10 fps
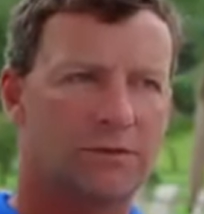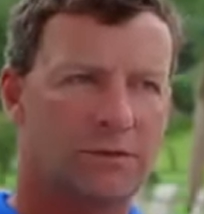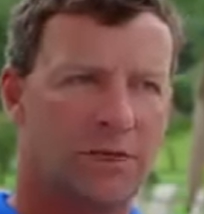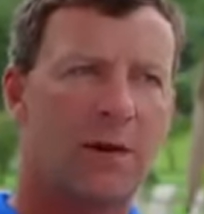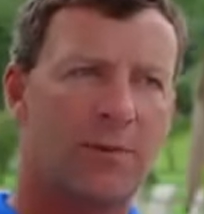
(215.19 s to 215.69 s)
There
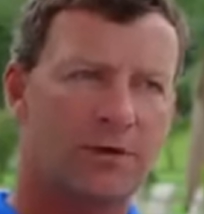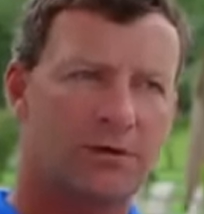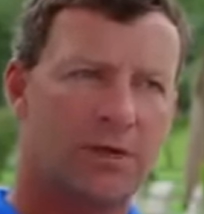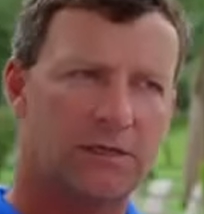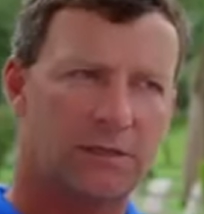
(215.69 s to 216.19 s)
was the upper
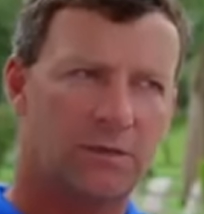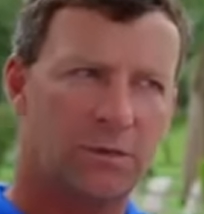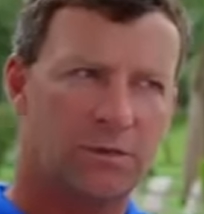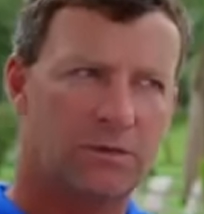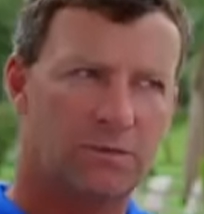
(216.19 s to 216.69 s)
section,
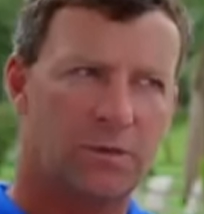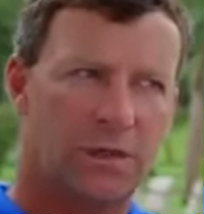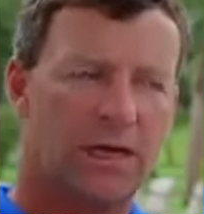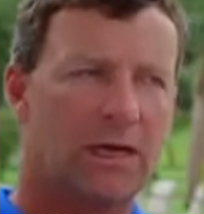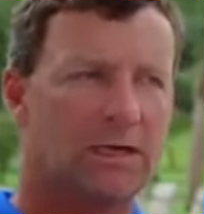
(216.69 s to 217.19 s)
which
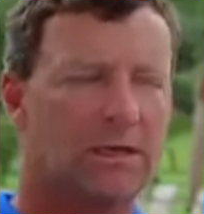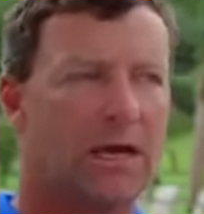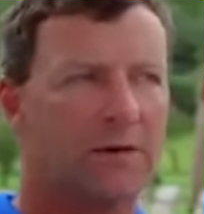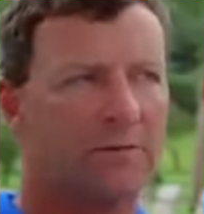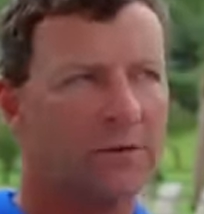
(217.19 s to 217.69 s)
really had a
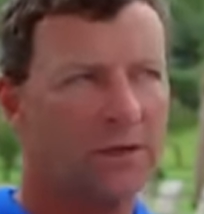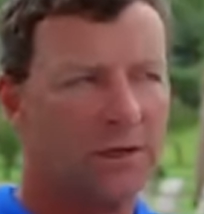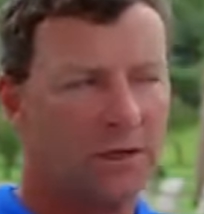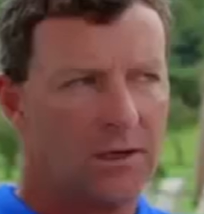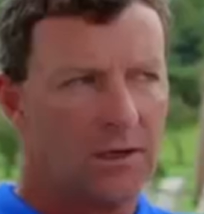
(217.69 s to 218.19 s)
lot of
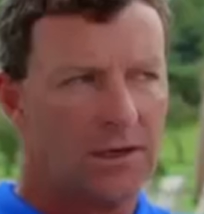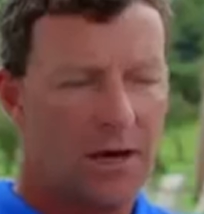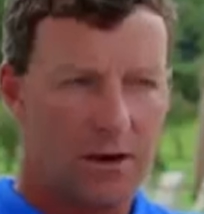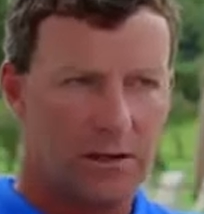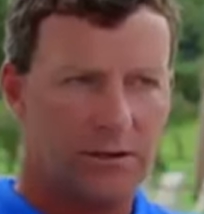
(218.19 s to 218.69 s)

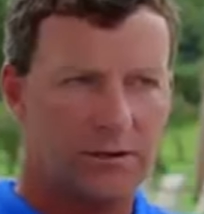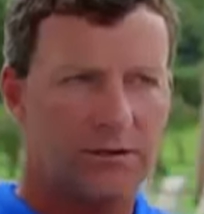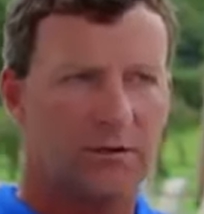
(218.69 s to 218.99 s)
character